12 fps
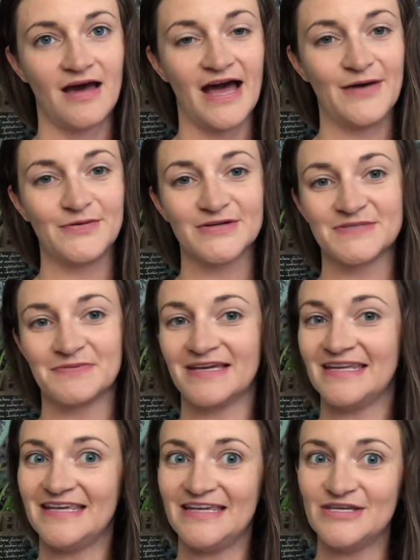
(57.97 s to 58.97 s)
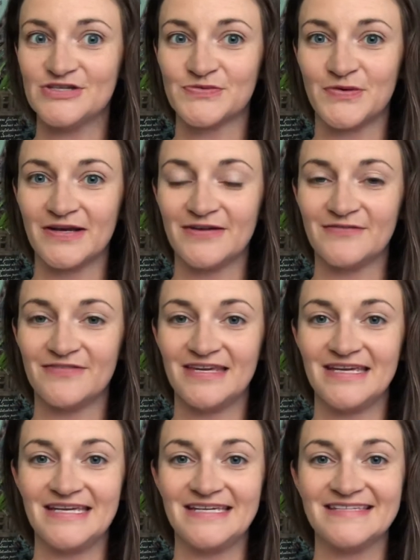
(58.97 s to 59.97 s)
I will explain each one of
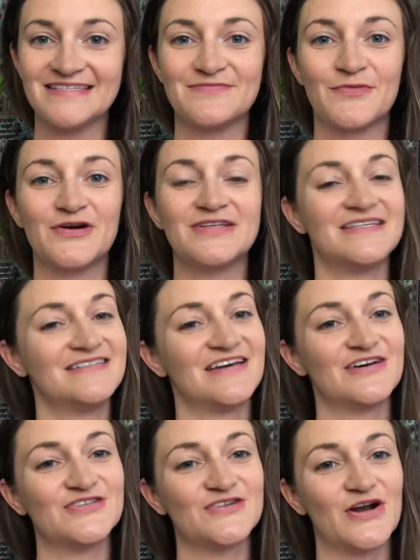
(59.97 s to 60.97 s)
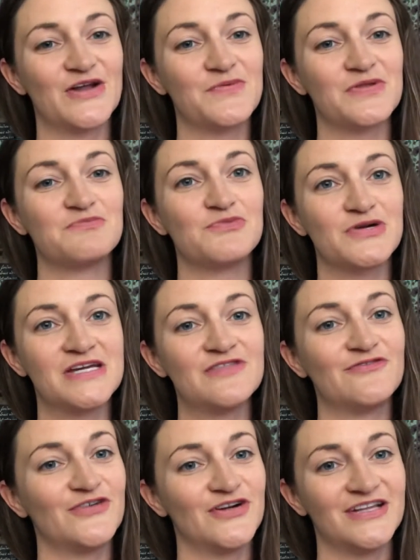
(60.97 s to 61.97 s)
these in more detail, starting with breathe
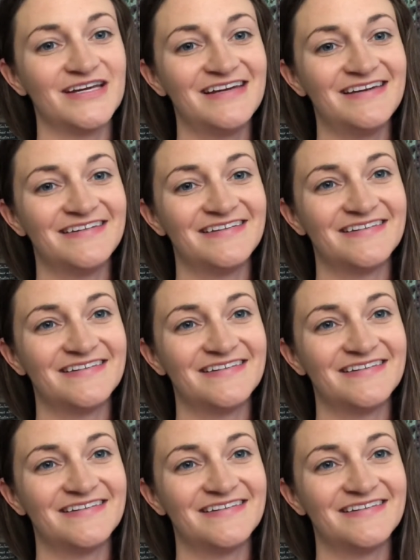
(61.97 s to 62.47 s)
fully.